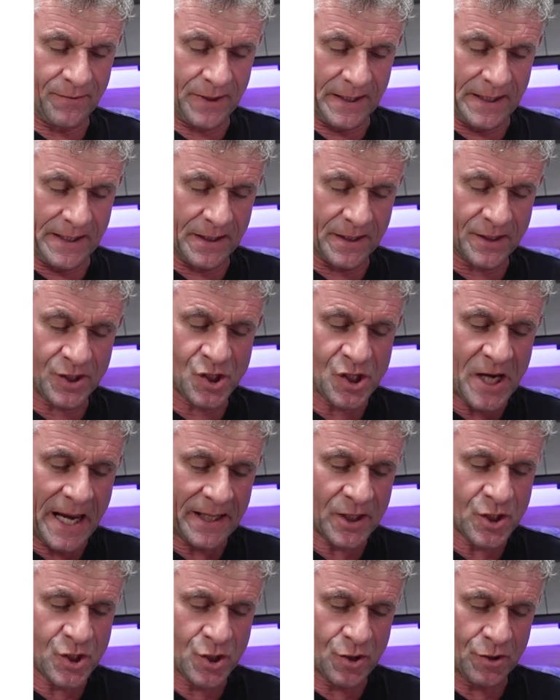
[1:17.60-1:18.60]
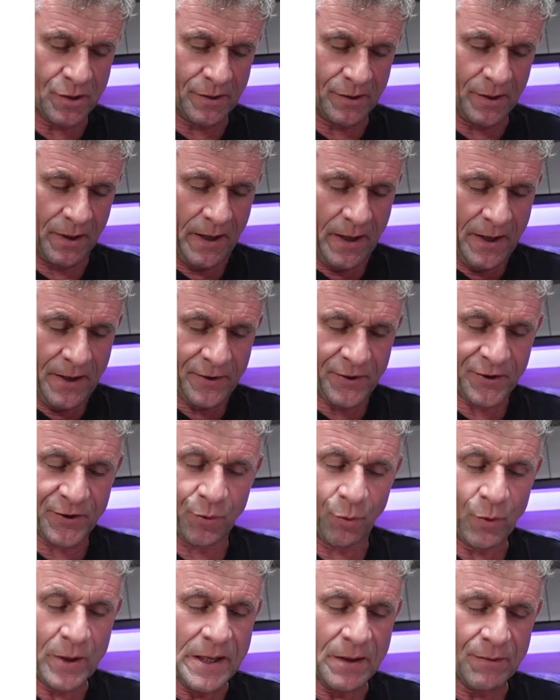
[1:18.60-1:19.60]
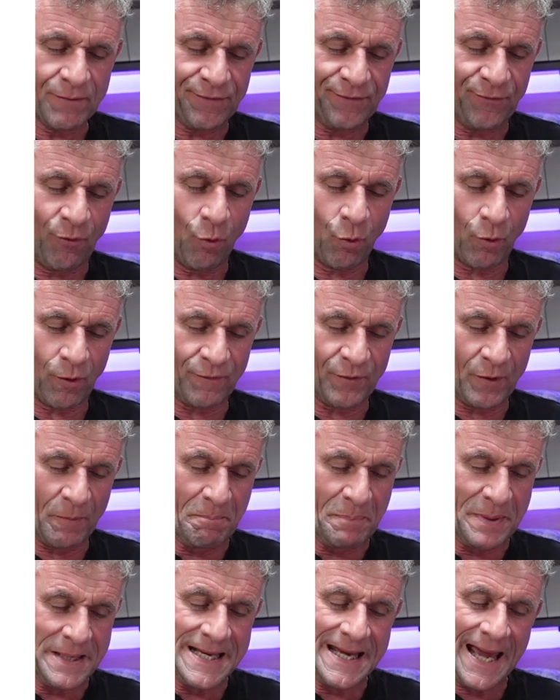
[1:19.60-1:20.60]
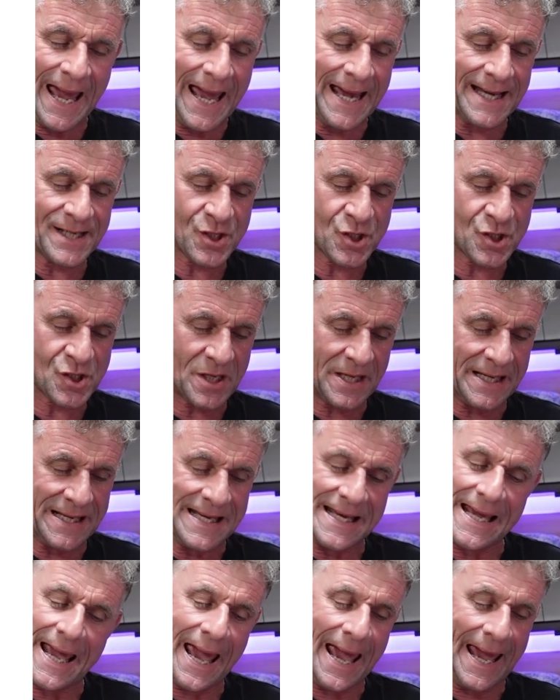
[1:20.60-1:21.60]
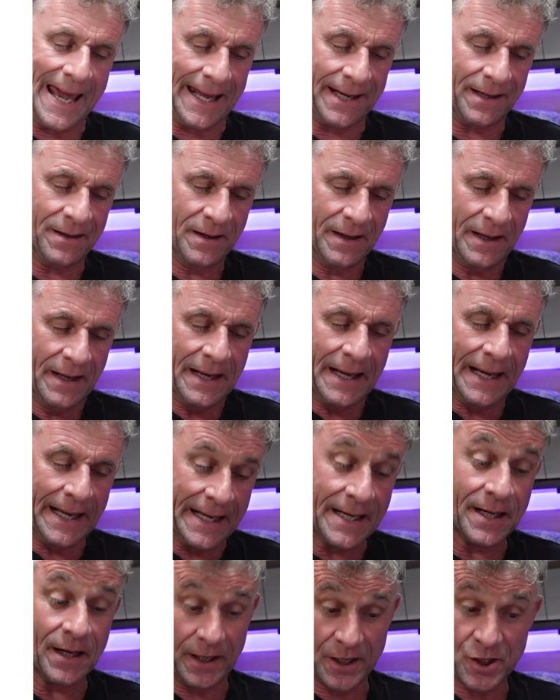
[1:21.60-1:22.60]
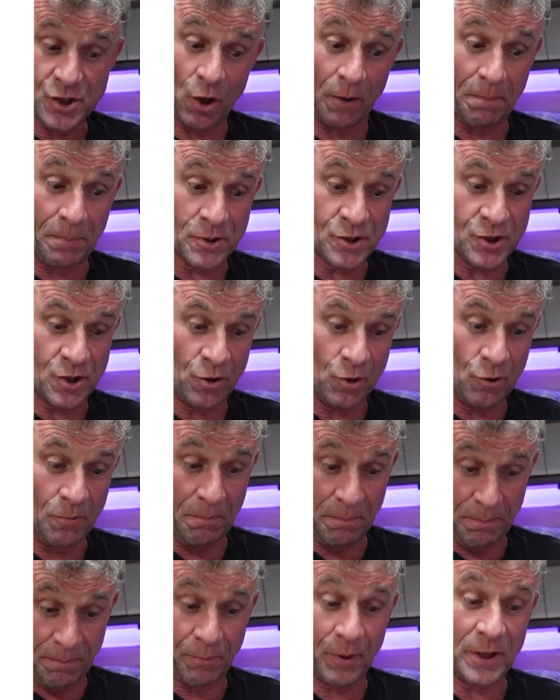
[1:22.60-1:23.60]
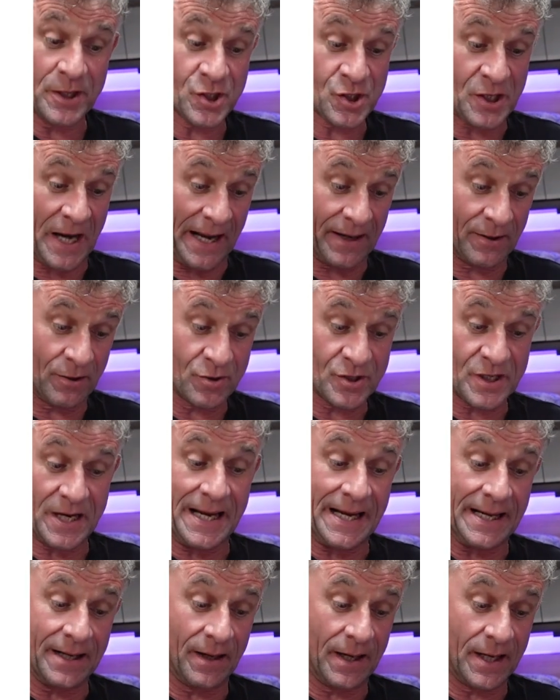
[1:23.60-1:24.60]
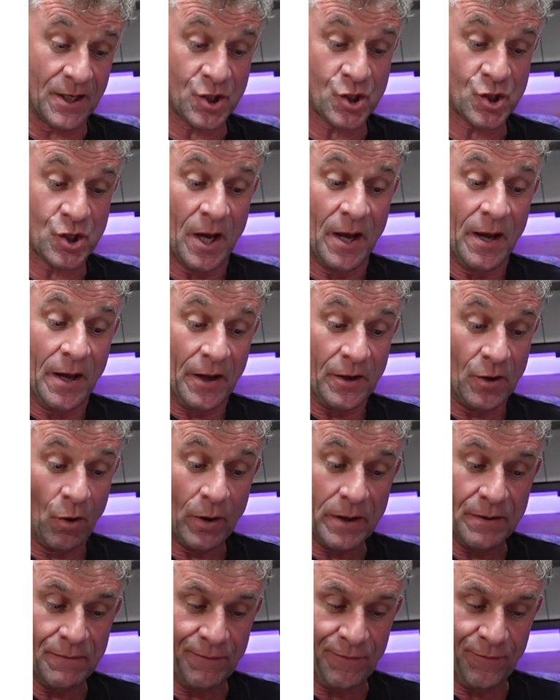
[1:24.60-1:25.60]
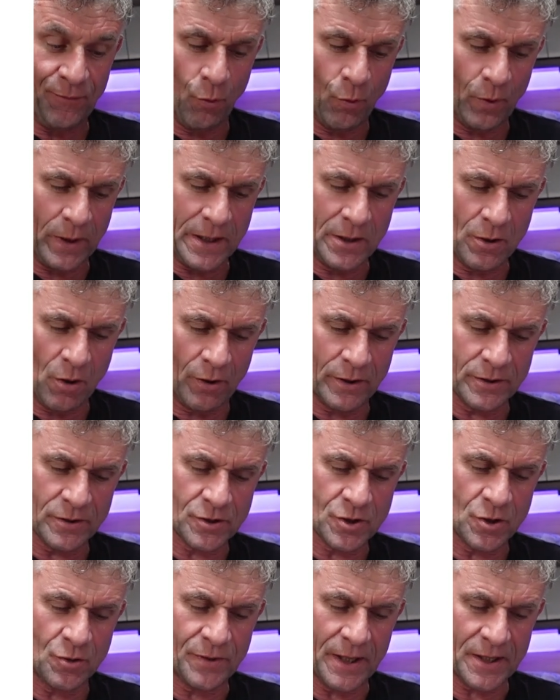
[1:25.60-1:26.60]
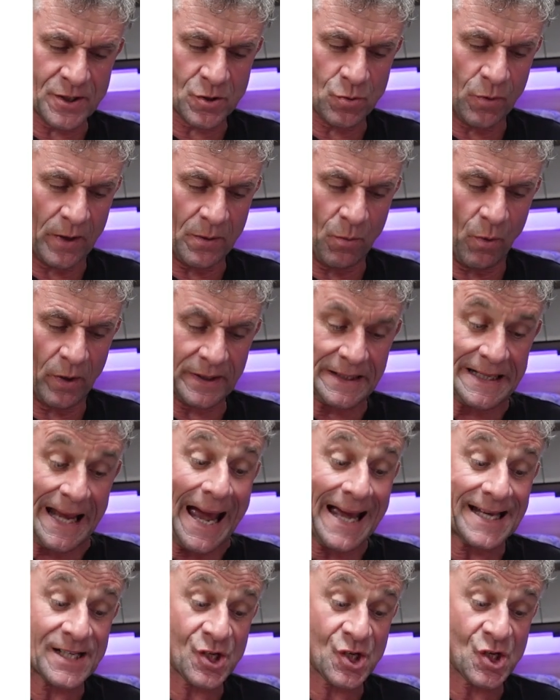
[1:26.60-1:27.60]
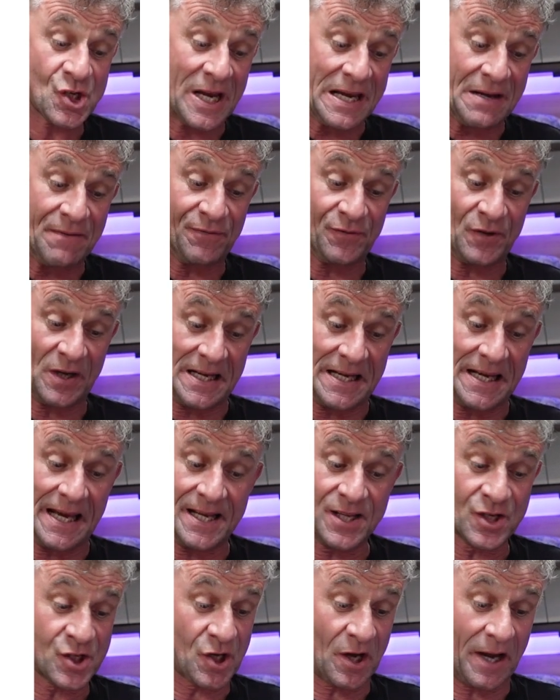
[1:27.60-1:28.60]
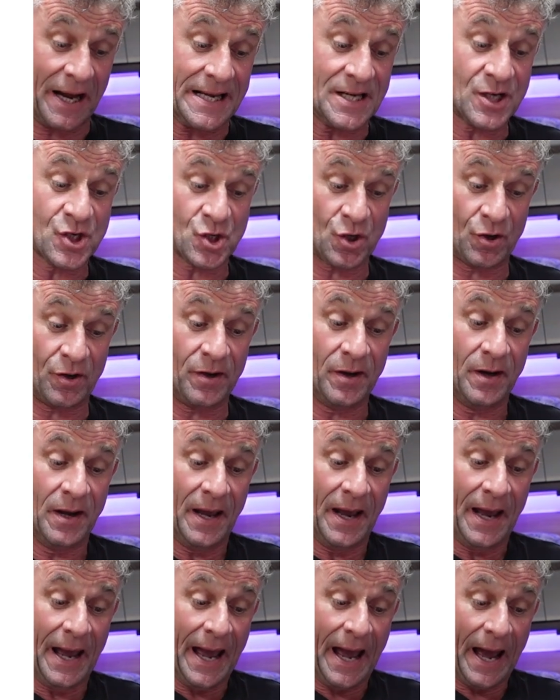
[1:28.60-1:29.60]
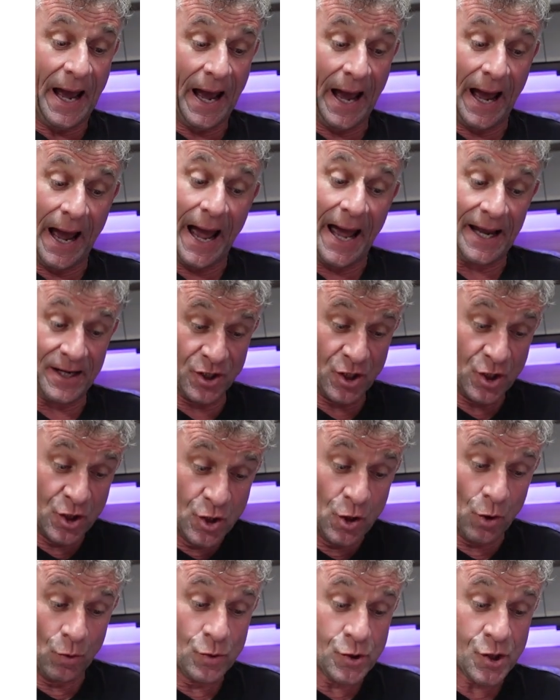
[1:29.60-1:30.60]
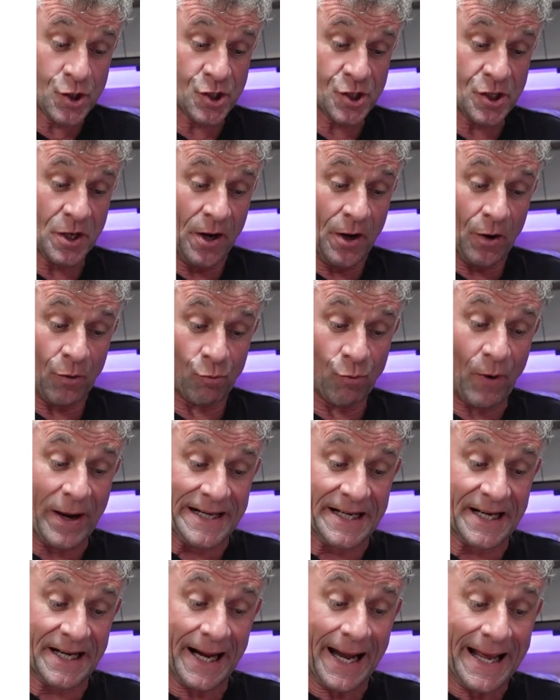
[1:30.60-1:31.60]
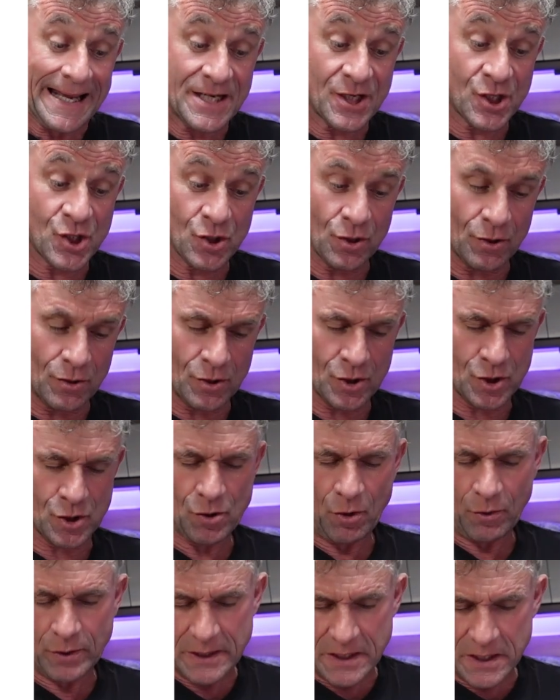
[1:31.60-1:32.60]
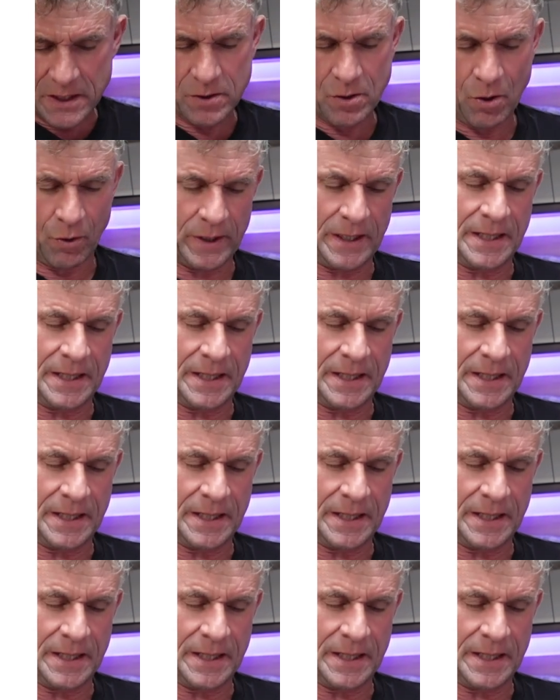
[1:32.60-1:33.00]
the section 3 and 4 of the BSEN English, I presume, British Standards English 1949 to 2021 gas safety installation and use regulations 1998,